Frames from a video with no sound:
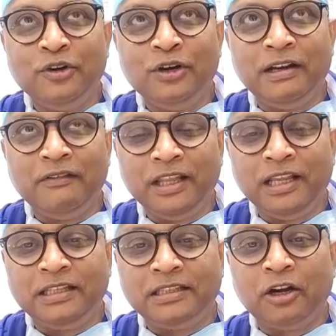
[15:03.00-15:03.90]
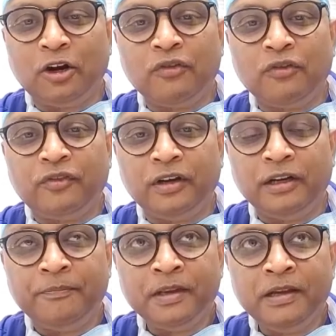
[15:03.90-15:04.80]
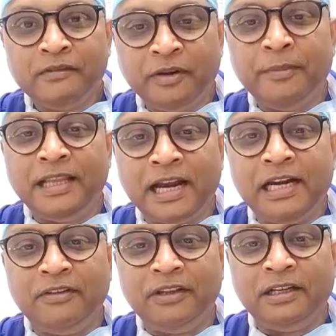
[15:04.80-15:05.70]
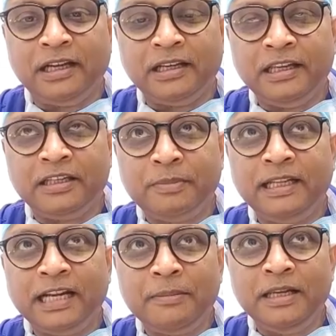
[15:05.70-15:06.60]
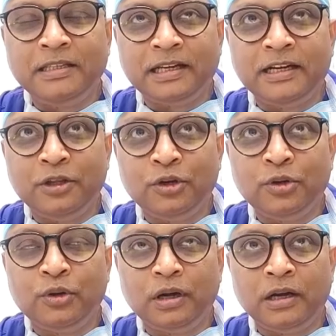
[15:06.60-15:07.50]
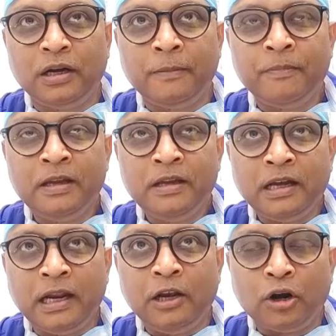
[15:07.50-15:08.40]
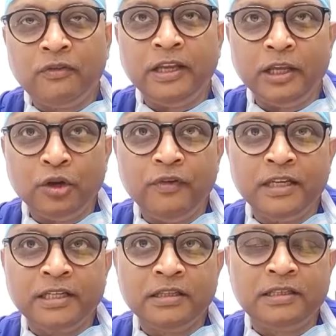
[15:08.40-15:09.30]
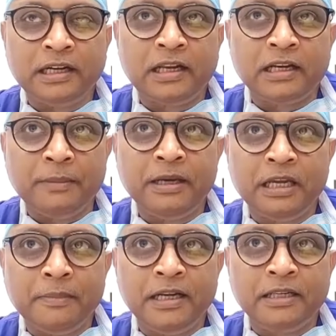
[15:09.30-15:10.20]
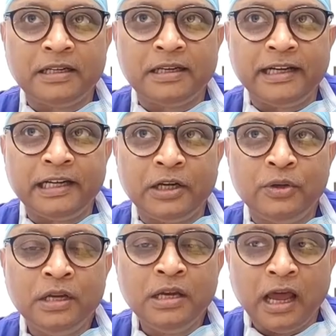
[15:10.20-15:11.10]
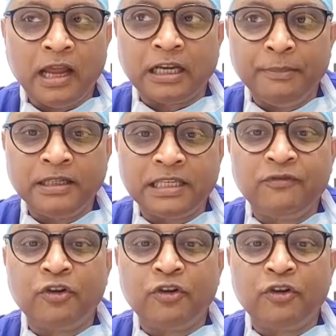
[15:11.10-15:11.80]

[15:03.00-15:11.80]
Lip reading: there's a lot of familiarity with the techniques. But that being said, a lot of the innovations that are coming in medicine right now are coming, say, from